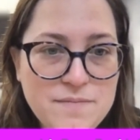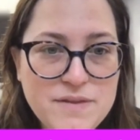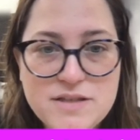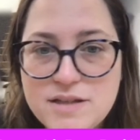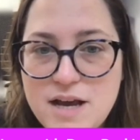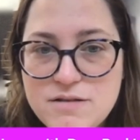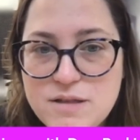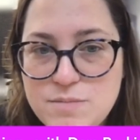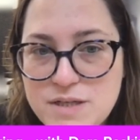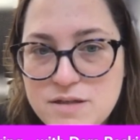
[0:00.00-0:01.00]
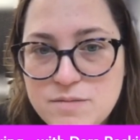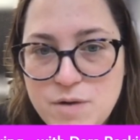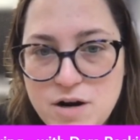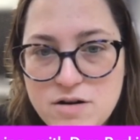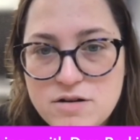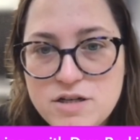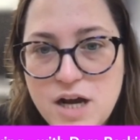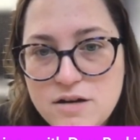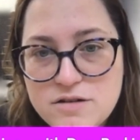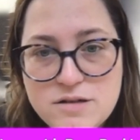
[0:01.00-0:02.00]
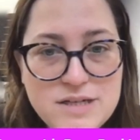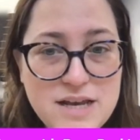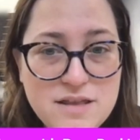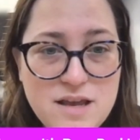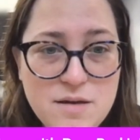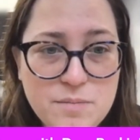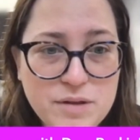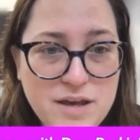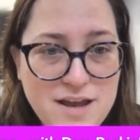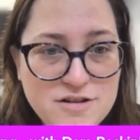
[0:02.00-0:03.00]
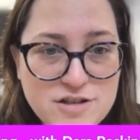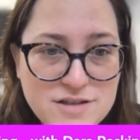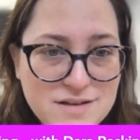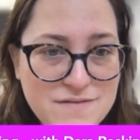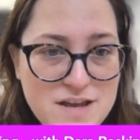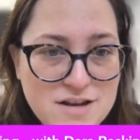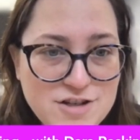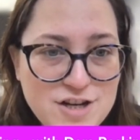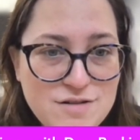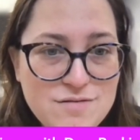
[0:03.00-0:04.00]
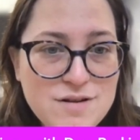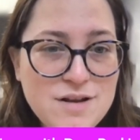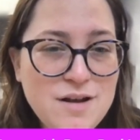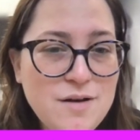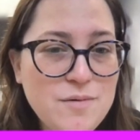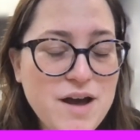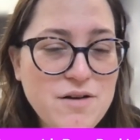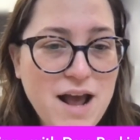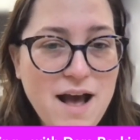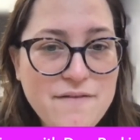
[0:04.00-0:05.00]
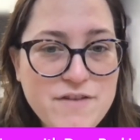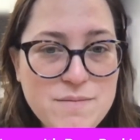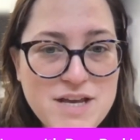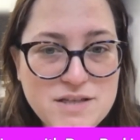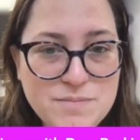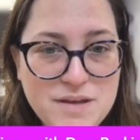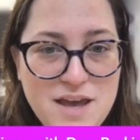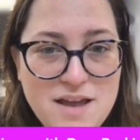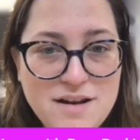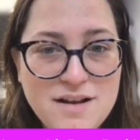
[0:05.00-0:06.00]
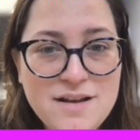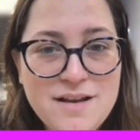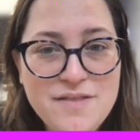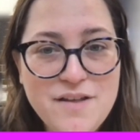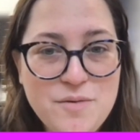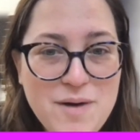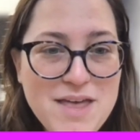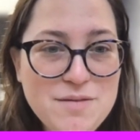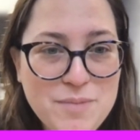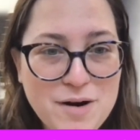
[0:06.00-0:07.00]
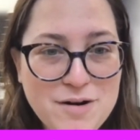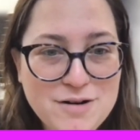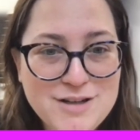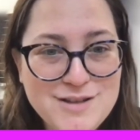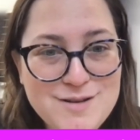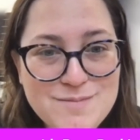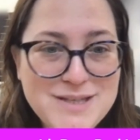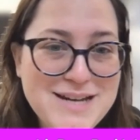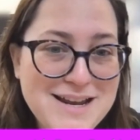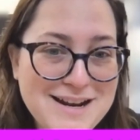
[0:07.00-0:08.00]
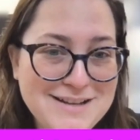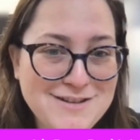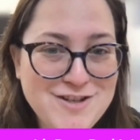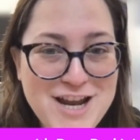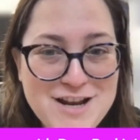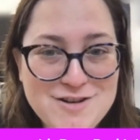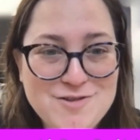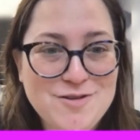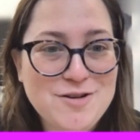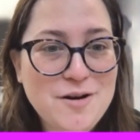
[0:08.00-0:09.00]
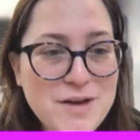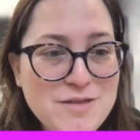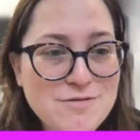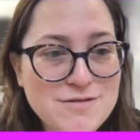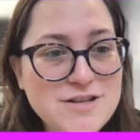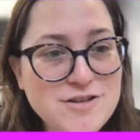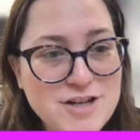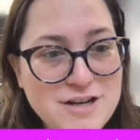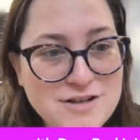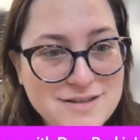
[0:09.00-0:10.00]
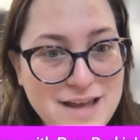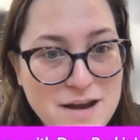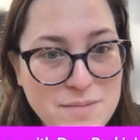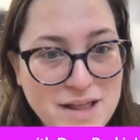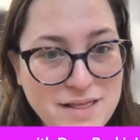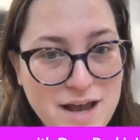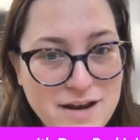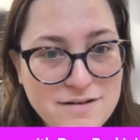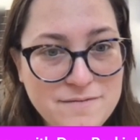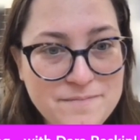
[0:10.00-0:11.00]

This allows the business partner to understand the implications of the issue without having me explain that the way the partner consumes data has changed or going through these changes line by line.